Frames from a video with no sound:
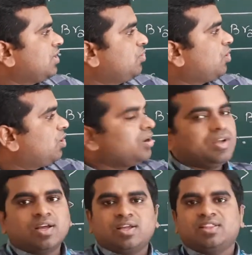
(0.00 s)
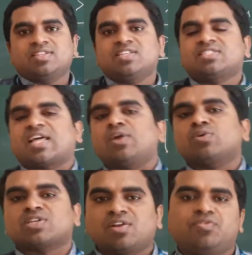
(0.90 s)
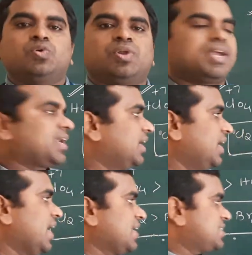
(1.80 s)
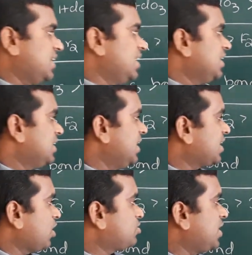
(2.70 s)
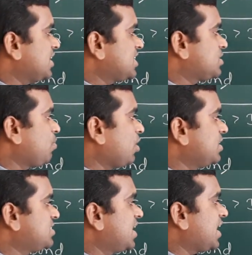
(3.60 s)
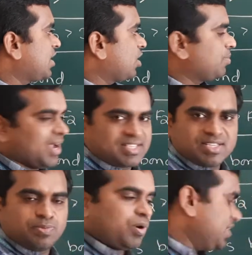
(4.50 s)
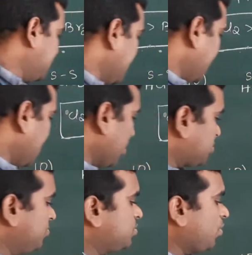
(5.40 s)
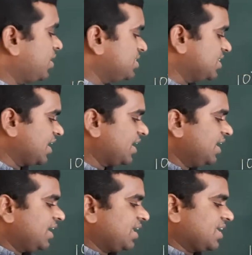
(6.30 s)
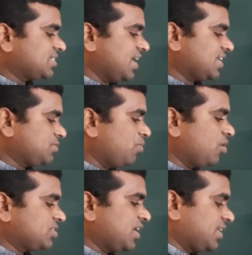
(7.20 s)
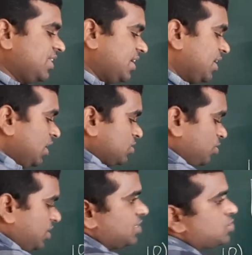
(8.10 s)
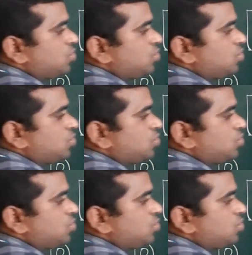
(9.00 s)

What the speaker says: You know this is thiosulfuric acid. Here also SS bond is there or not? SS bond is there. Here also which bond is there? Yes, S bonds are there. So these